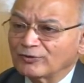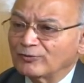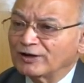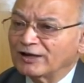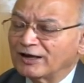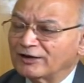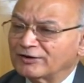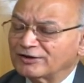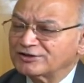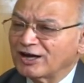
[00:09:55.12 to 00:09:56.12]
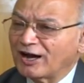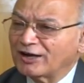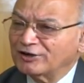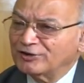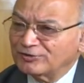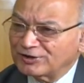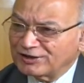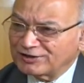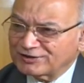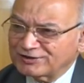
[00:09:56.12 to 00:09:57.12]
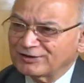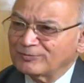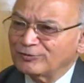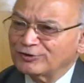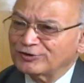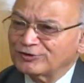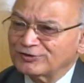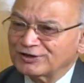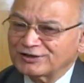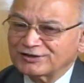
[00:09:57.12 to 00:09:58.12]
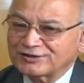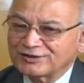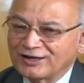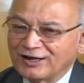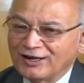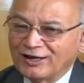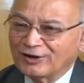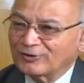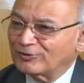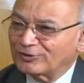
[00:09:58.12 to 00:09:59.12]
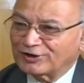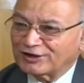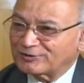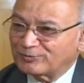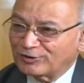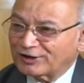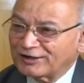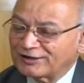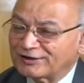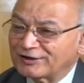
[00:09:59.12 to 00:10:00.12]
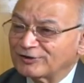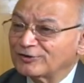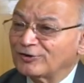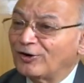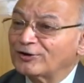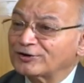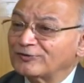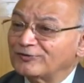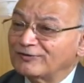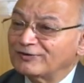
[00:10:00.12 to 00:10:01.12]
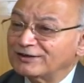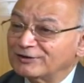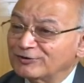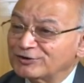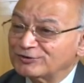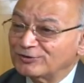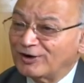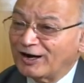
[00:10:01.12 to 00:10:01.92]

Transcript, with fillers: We had such high duties, import duties, couldn't export anything, cost of everything was so